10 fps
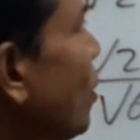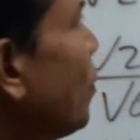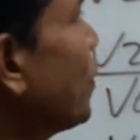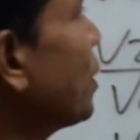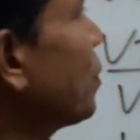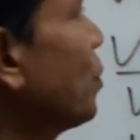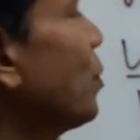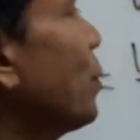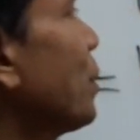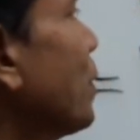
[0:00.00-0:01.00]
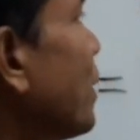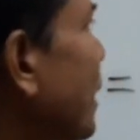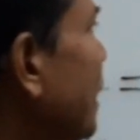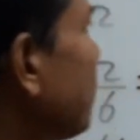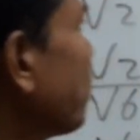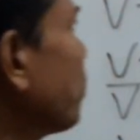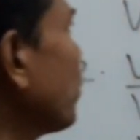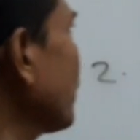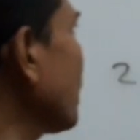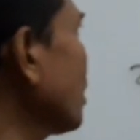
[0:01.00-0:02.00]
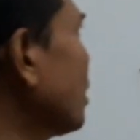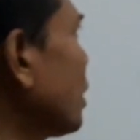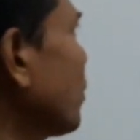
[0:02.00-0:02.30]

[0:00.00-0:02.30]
over 2. Okay. That's